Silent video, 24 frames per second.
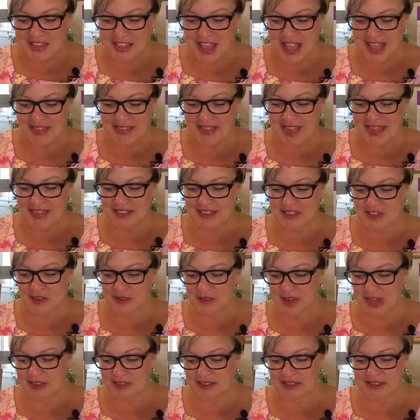
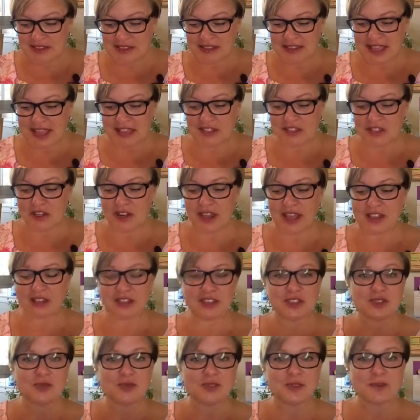then yesterday,
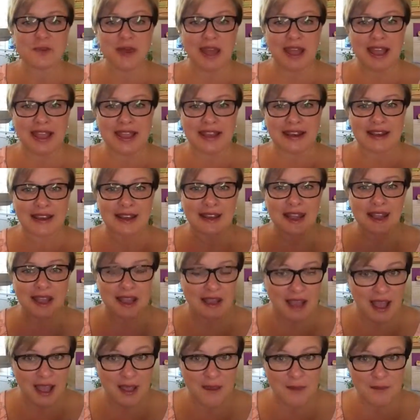this was mine.
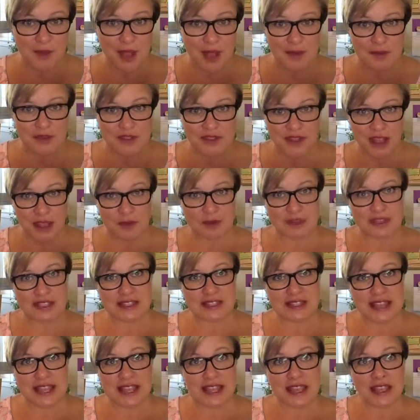I was
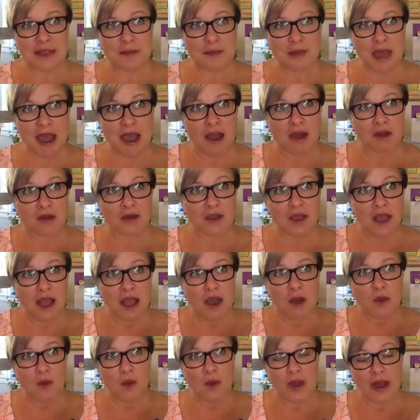thinking about
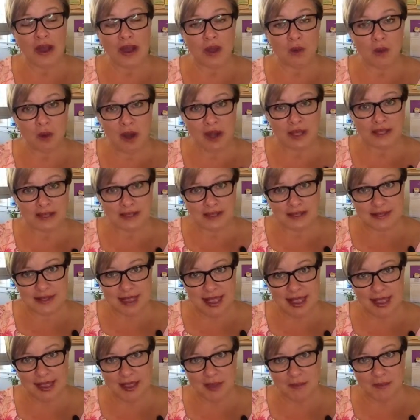what I wanted to
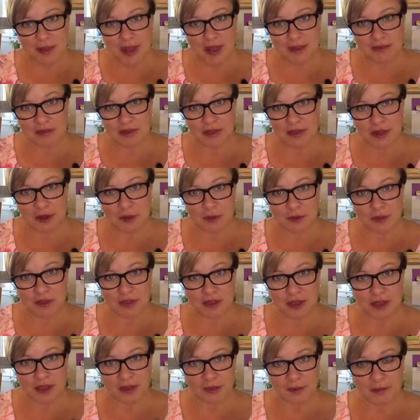say about,
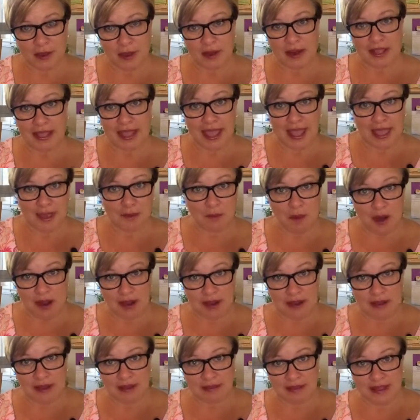the Mary Kay
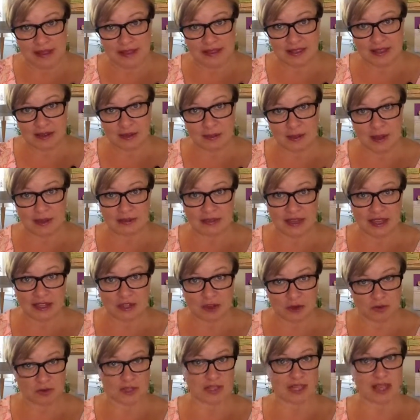marketing lesson about they
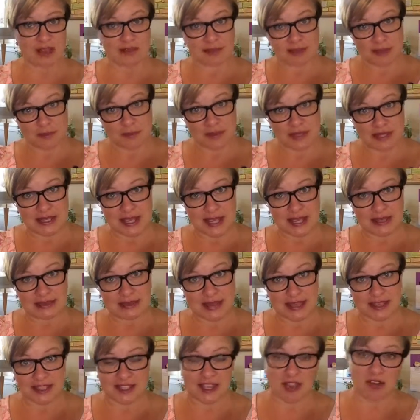don't sell lipstick,
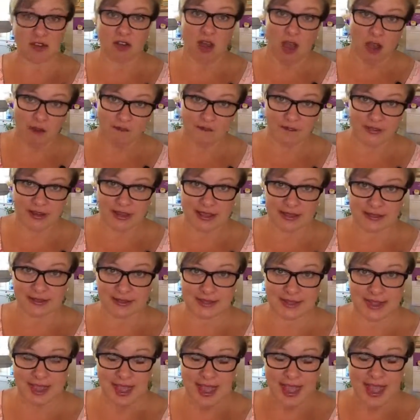they sell confidence.
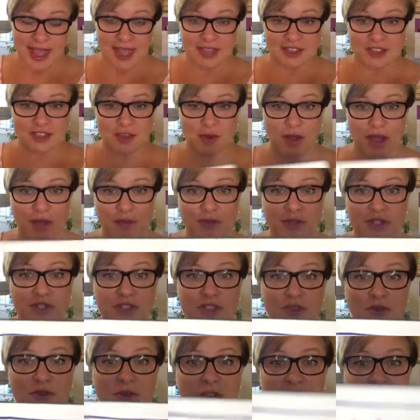And so I was
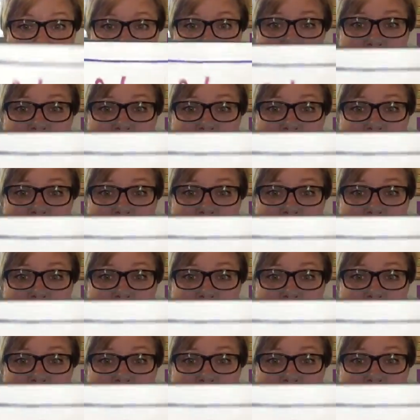doodling